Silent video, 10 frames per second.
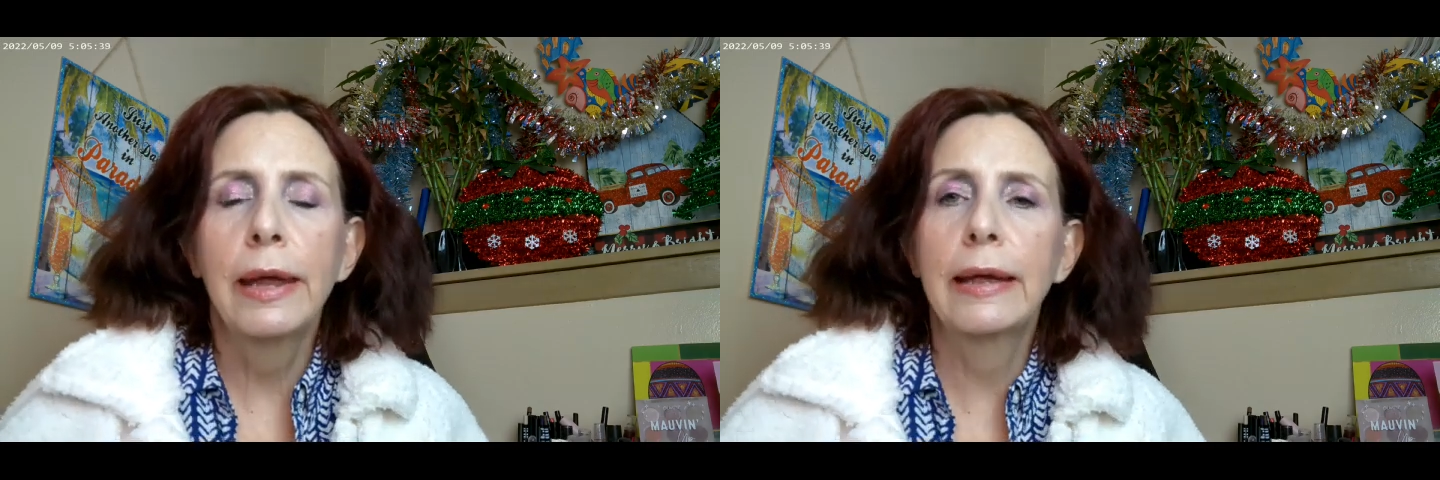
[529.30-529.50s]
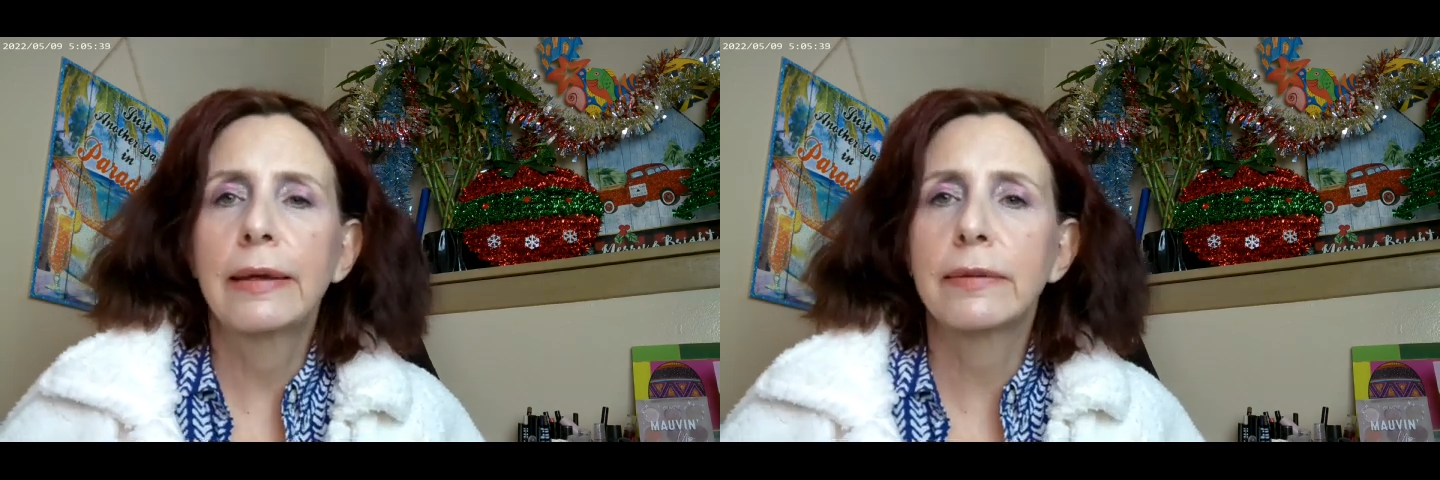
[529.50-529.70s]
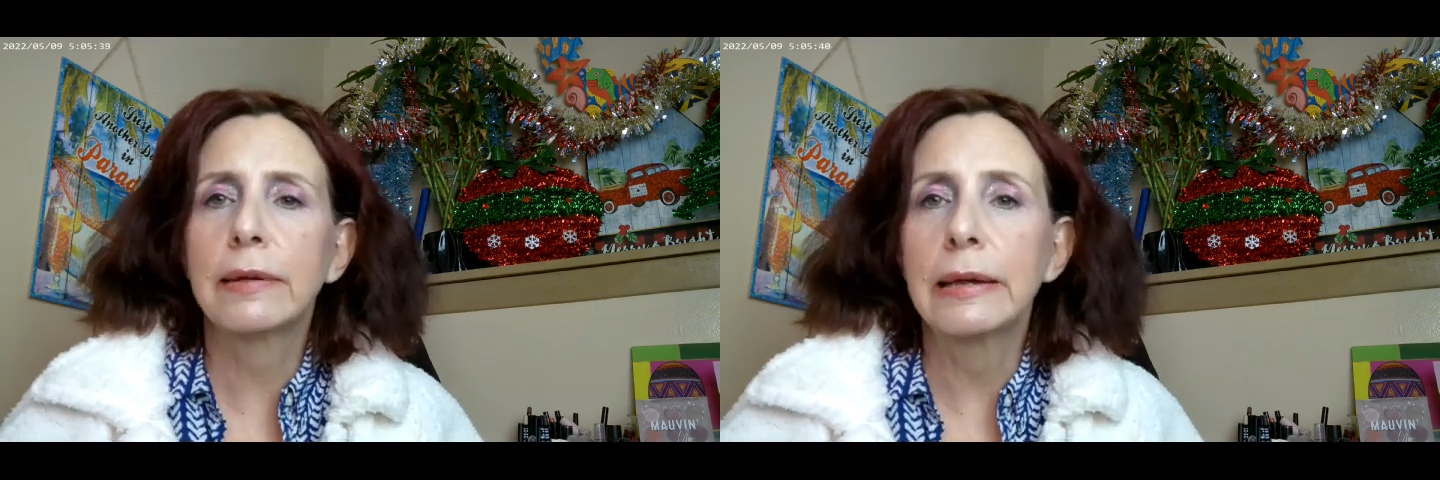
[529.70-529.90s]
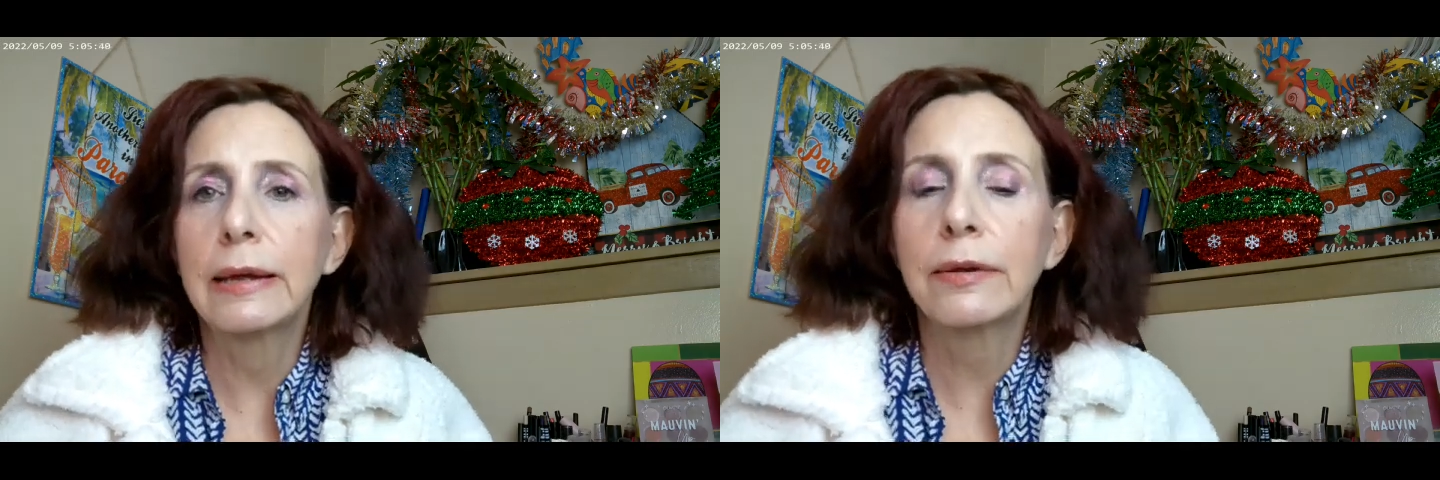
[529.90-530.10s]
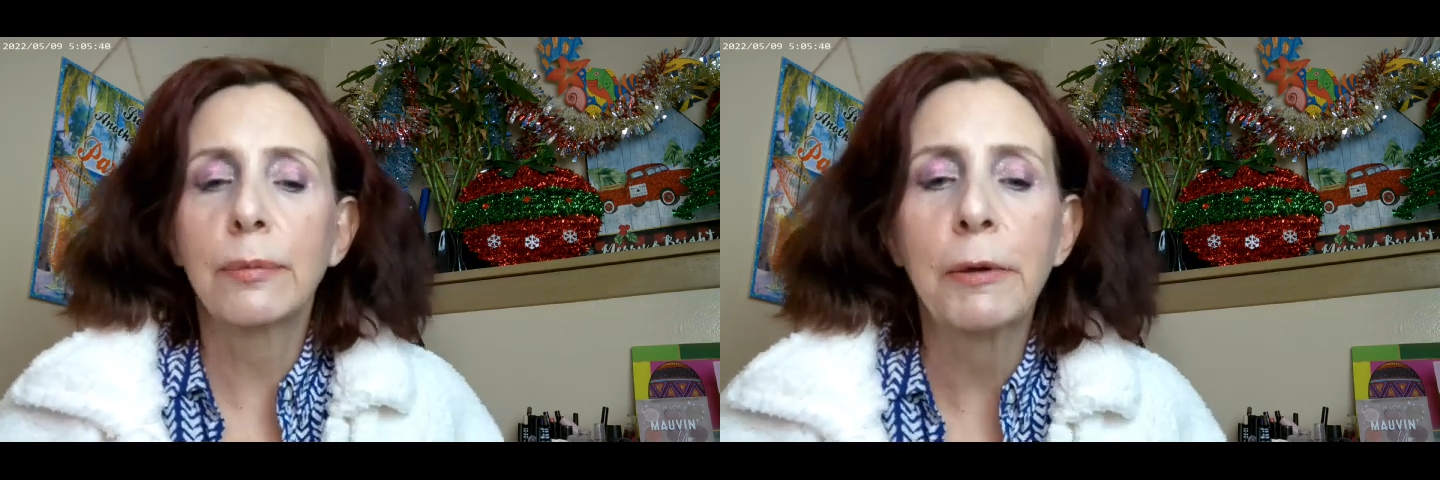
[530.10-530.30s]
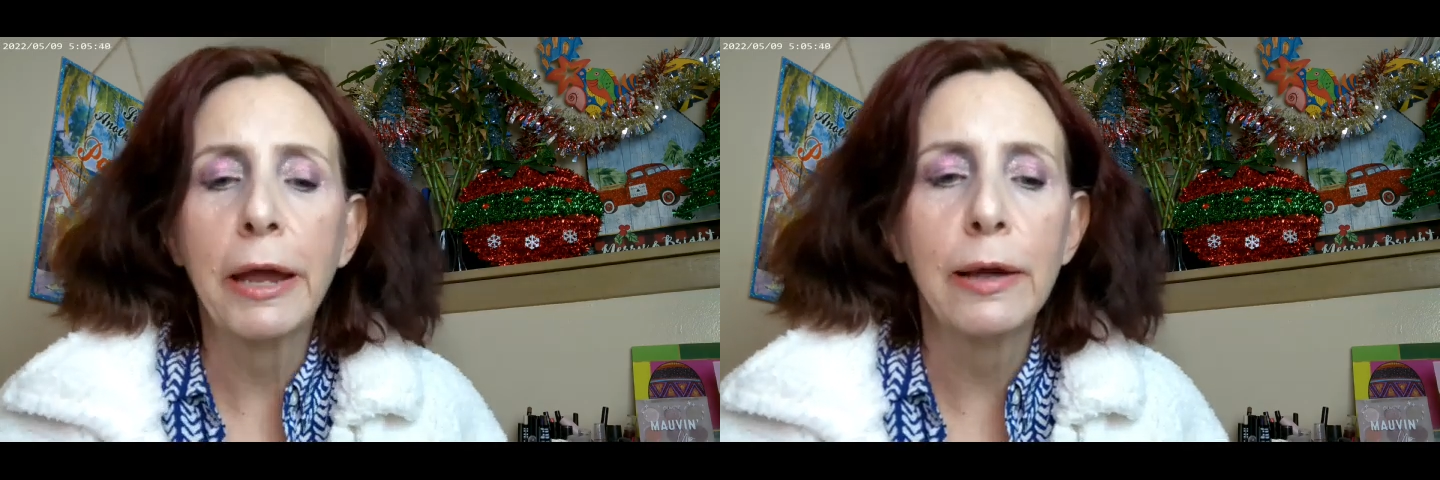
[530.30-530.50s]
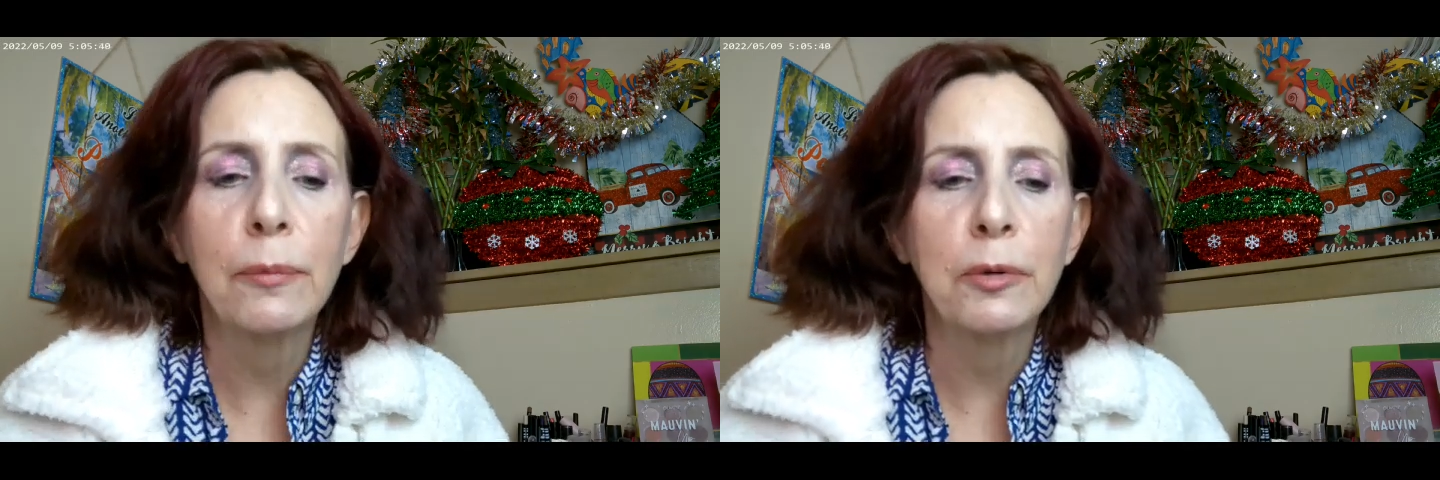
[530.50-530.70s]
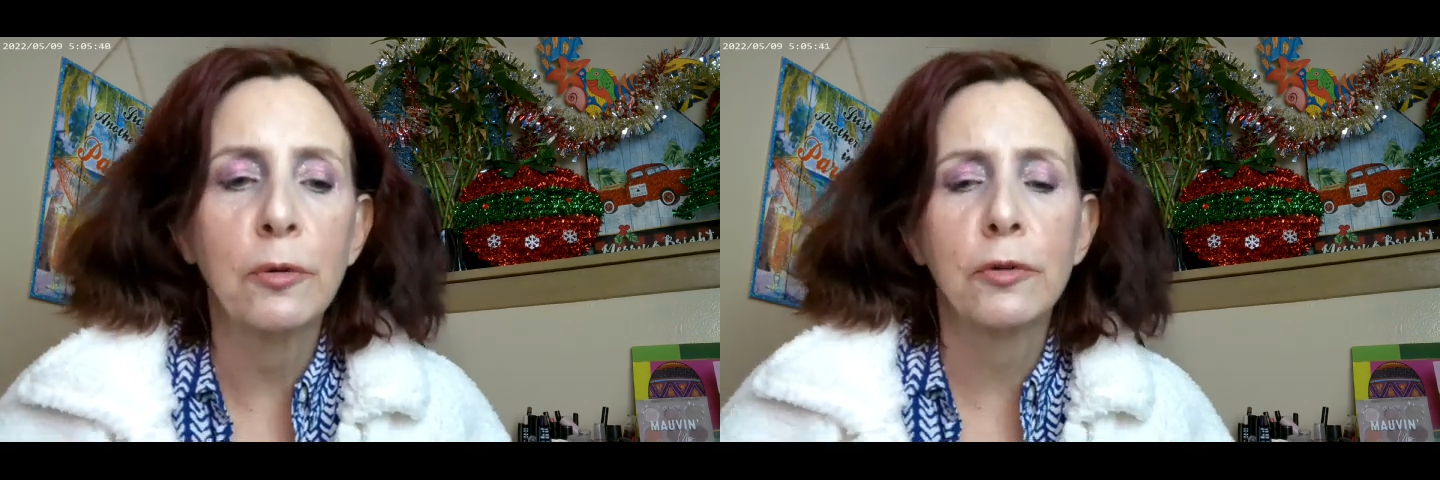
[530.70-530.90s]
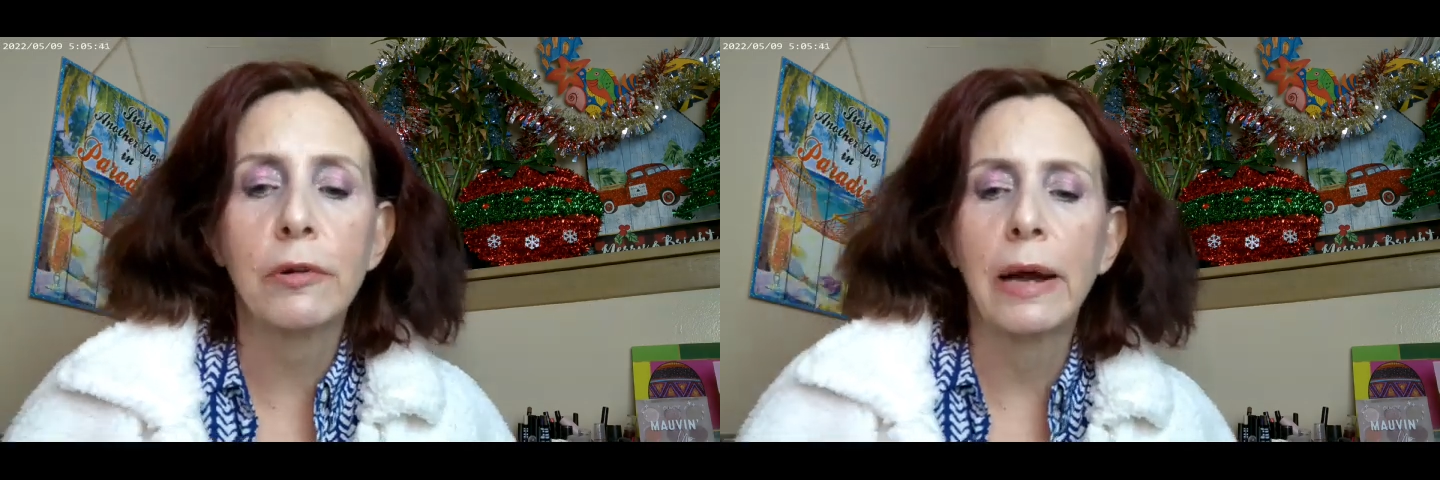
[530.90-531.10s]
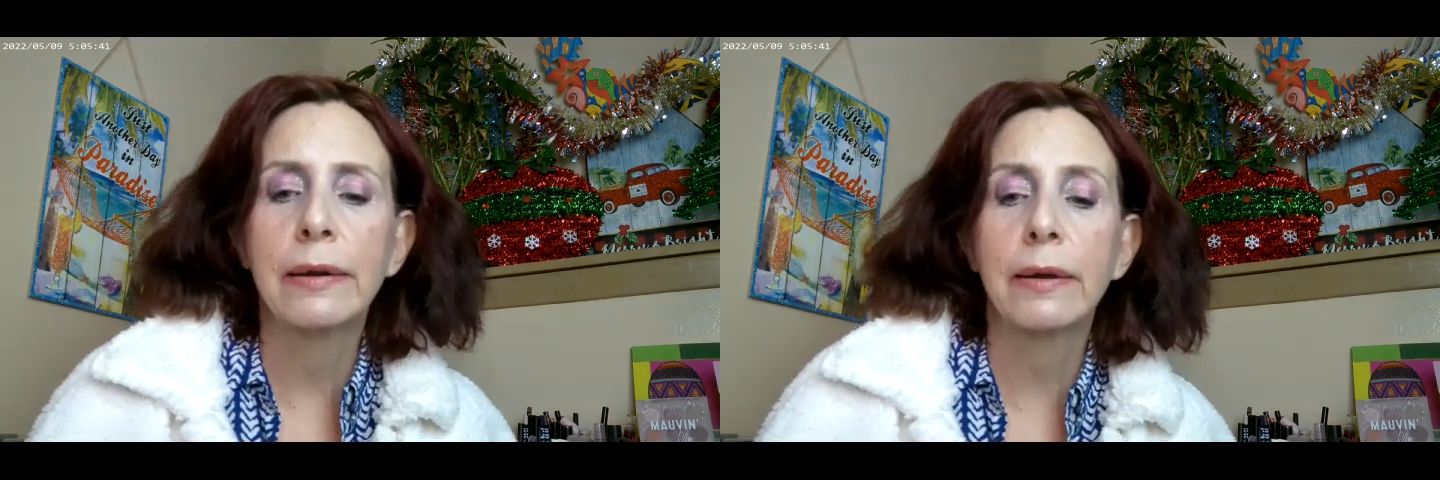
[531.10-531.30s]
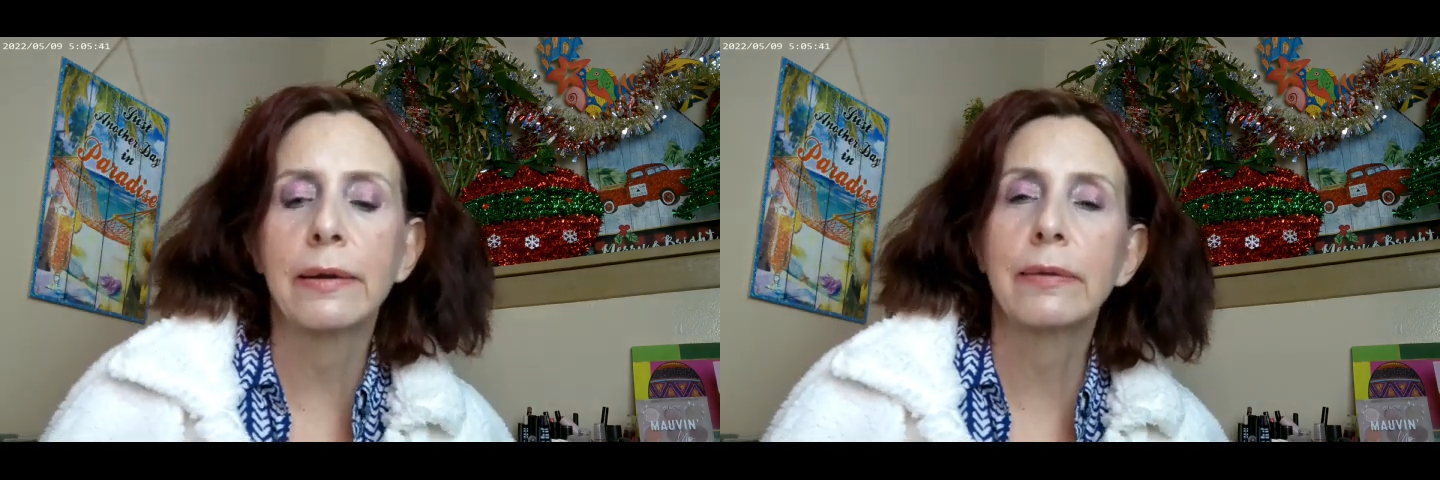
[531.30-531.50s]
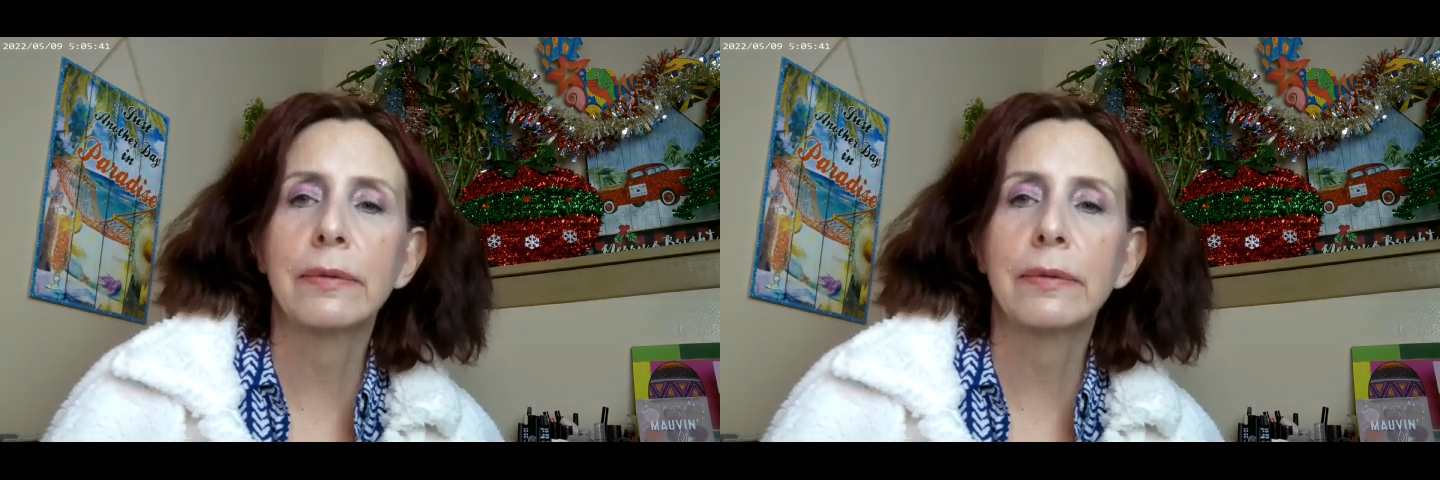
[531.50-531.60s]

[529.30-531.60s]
is into makeup or trying to